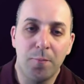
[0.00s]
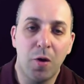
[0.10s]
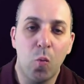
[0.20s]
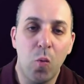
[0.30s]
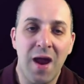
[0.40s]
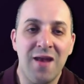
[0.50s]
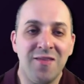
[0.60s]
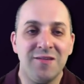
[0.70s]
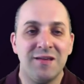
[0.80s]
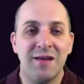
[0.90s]
But when
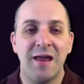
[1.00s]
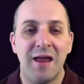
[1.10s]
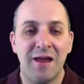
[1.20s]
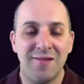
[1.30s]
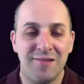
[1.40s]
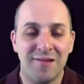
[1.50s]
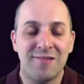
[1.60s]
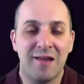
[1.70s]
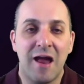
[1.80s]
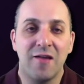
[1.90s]
the D N A
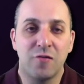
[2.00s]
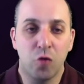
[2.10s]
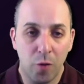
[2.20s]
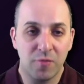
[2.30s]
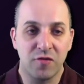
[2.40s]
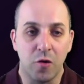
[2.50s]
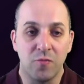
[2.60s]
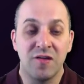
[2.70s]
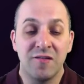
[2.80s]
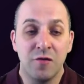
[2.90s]
exists as chromosomes,
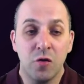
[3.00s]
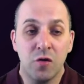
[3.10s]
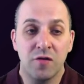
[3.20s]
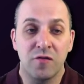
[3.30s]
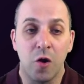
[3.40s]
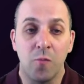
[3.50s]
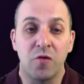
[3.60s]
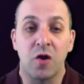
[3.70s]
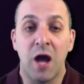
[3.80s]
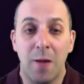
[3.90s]
these nucleosomes
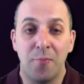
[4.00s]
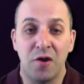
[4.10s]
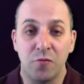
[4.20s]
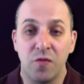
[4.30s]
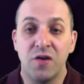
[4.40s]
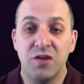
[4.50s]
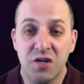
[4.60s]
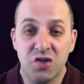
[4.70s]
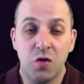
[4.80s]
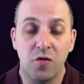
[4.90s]
are complexed with
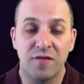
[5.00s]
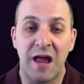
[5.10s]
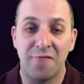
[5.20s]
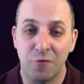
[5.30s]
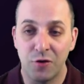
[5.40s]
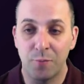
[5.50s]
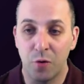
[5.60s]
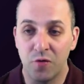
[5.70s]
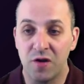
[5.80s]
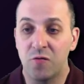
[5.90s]
additional scaffolding
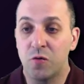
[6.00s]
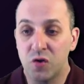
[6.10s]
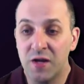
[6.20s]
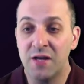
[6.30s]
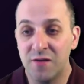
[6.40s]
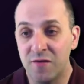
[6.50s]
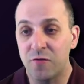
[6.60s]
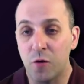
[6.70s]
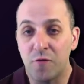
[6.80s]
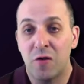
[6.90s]
proteins, which lead to the
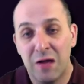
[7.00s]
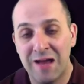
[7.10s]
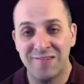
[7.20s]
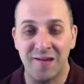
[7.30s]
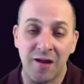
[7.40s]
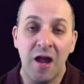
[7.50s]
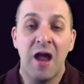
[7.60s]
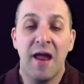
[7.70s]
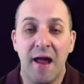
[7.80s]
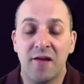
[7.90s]
sort of classic
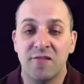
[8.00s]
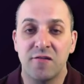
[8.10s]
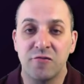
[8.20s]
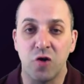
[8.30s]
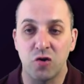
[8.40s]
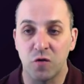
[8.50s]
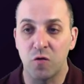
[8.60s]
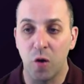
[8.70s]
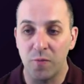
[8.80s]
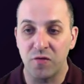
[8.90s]
X structure of
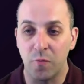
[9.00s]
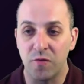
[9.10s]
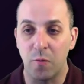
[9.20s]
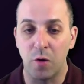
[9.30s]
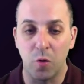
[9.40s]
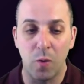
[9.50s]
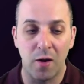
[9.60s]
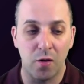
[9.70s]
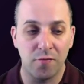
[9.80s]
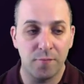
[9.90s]
chromosomes that we're
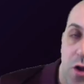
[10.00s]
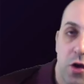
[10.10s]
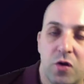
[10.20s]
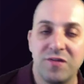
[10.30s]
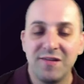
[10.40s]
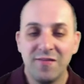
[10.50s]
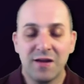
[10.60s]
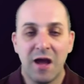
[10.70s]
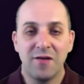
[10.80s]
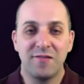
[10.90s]
aware of. You can see the
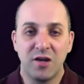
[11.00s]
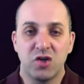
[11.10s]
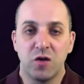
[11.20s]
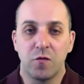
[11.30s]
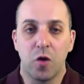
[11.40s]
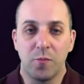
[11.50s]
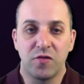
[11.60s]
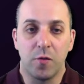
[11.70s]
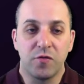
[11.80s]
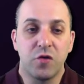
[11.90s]
condensation of
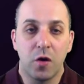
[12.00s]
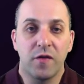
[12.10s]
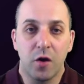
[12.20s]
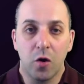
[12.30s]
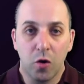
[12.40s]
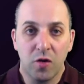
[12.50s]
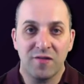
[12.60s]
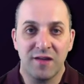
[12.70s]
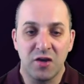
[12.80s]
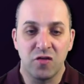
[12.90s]
chromosomes during the early
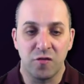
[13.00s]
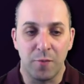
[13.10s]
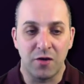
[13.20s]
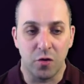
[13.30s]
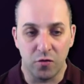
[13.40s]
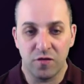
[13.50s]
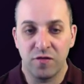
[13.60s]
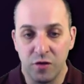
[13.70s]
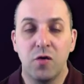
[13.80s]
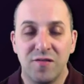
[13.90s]
stages of
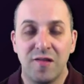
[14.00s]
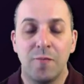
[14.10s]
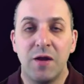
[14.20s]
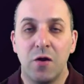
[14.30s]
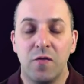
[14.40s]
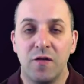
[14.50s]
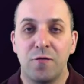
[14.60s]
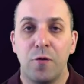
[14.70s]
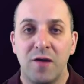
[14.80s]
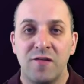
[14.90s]
mitosis, and you can see them here in these
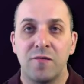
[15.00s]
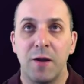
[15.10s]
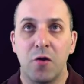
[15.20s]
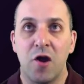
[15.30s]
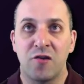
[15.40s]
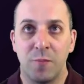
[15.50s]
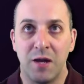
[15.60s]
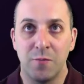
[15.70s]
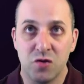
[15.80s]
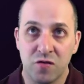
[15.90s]
fluorescence microscopy
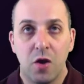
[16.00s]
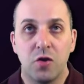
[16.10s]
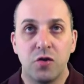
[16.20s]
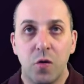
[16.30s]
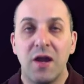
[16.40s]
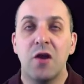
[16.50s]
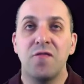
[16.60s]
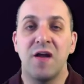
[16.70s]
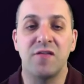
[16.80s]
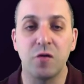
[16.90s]
images. During
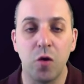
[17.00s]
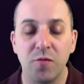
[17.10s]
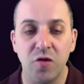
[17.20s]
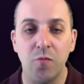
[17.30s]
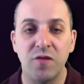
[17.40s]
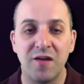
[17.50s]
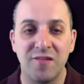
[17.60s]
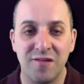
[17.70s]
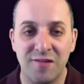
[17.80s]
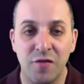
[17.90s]
interphase, the chromosomes
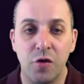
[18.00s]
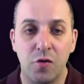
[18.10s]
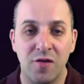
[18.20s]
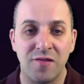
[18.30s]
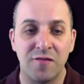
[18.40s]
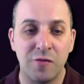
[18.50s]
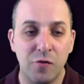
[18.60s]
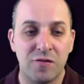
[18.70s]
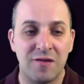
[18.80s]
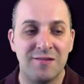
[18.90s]
exist in the nucleus as
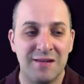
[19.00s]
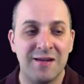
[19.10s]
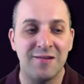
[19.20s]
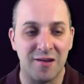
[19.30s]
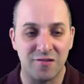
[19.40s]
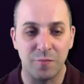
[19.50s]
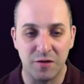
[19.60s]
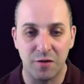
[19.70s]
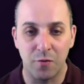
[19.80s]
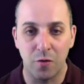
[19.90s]
loose, decondensed
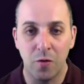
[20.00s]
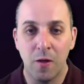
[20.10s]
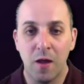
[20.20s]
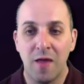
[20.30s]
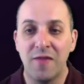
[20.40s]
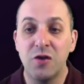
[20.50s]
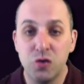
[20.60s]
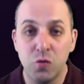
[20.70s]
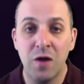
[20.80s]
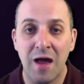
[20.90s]
material, and they
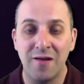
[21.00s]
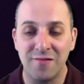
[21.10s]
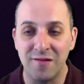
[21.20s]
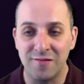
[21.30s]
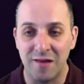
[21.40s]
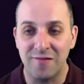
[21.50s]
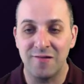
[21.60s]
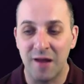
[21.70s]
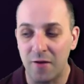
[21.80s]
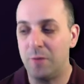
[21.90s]
do not exist as these
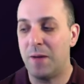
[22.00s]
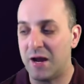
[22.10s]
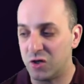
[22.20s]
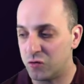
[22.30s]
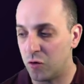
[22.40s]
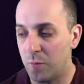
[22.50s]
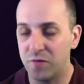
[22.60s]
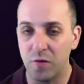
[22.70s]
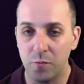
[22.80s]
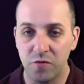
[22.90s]
tightly packaged
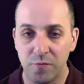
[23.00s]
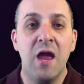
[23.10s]
chromosomes.